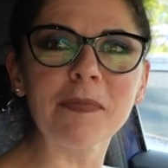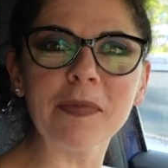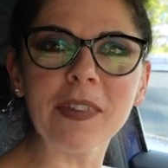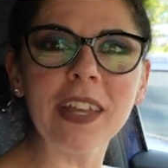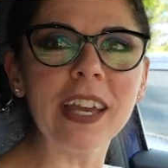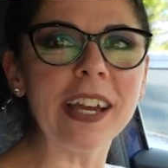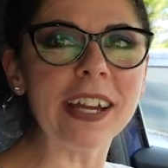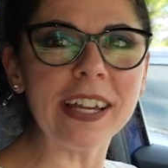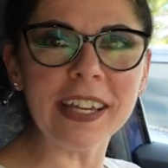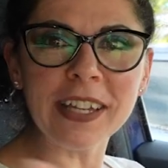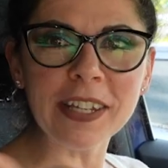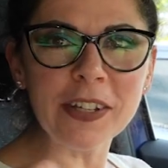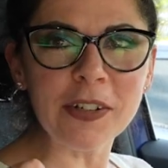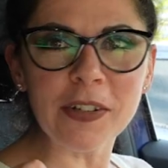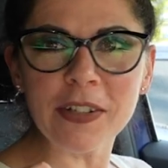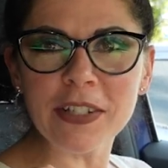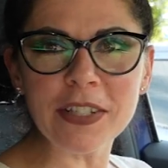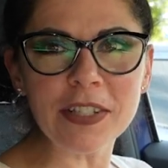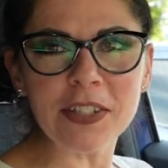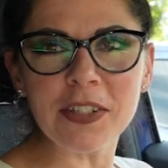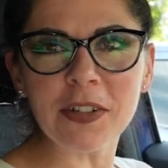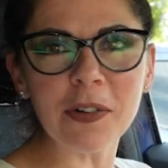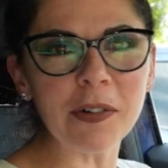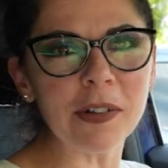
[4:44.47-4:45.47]
Yeah, and
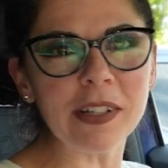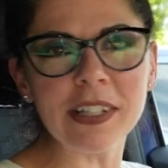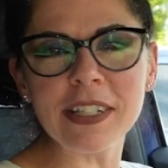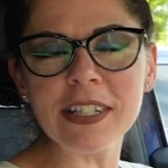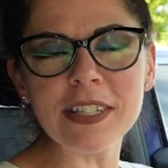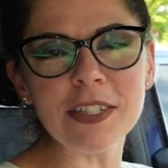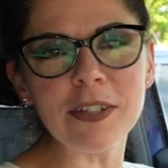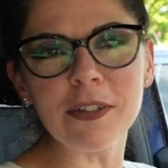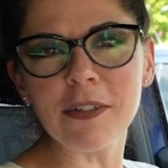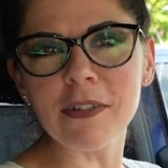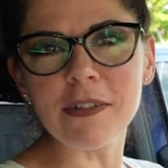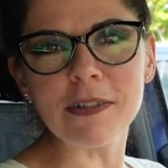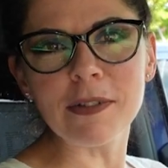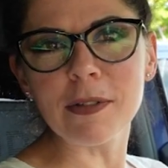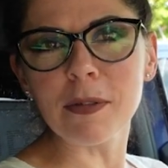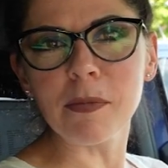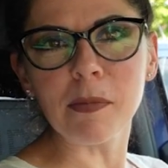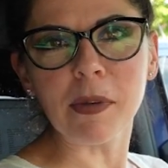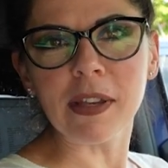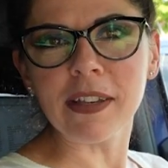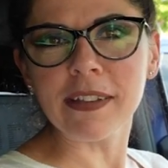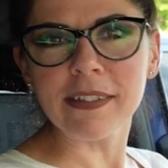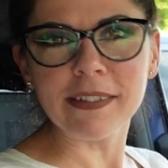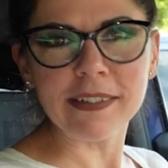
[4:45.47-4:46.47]
Chris totally disagrees with
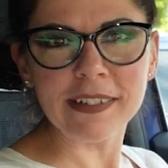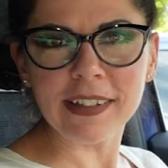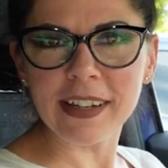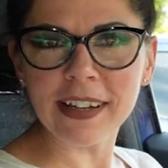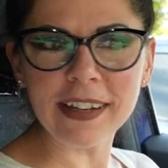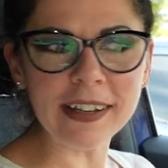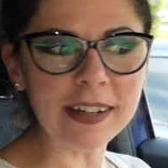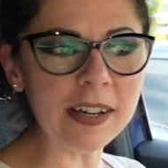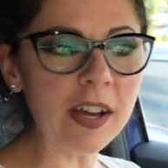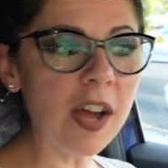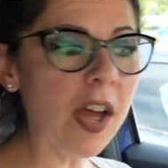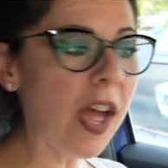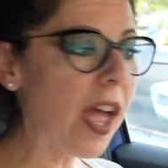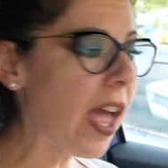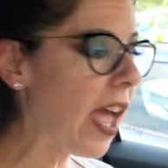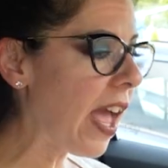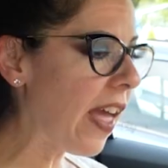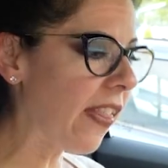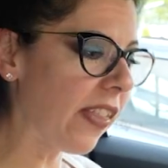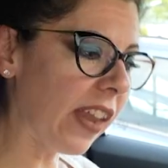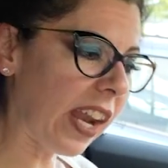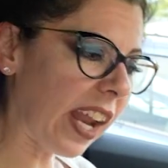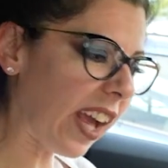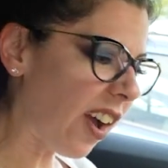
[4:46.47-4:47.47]
me. And
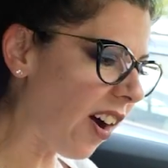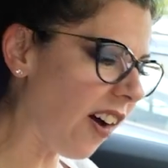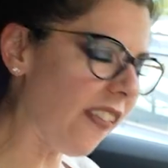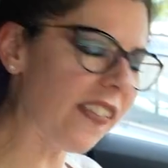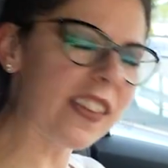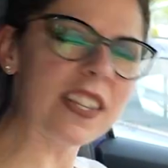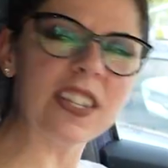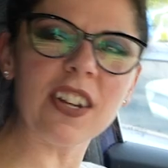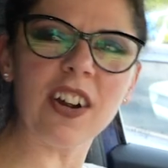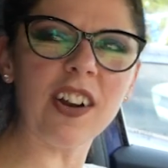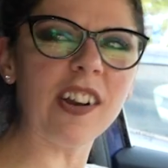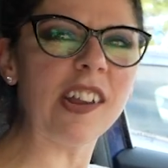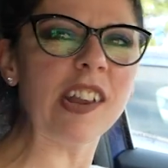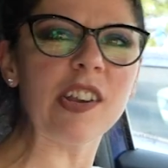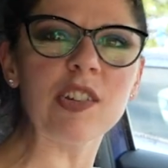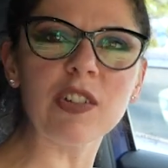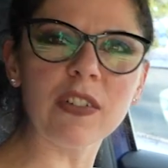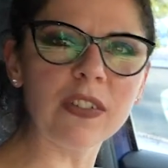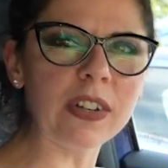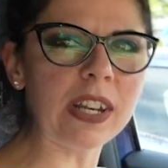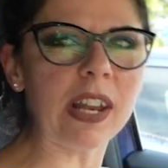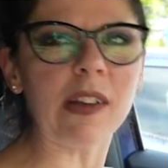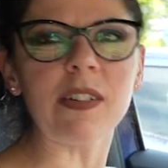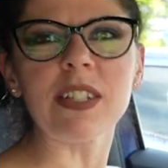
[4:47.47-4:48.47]
then I got in this car and I
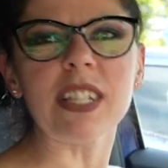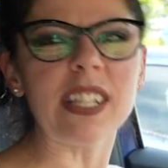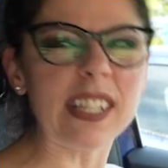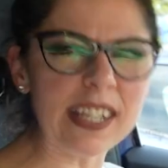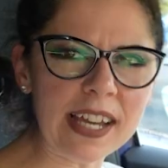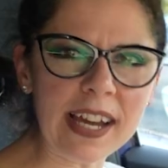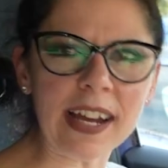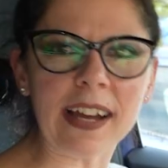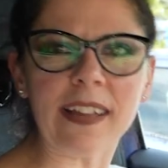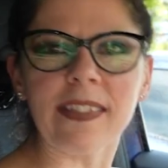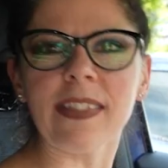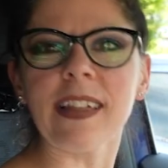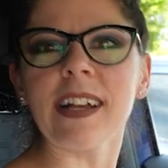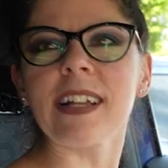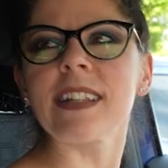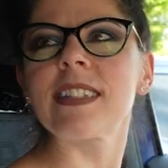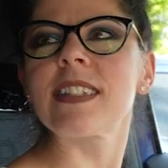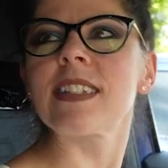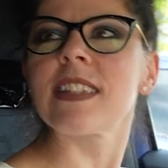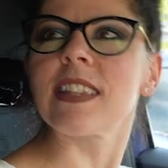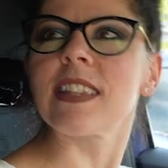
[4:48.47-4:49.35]
drove it, and I was like, yeah, that's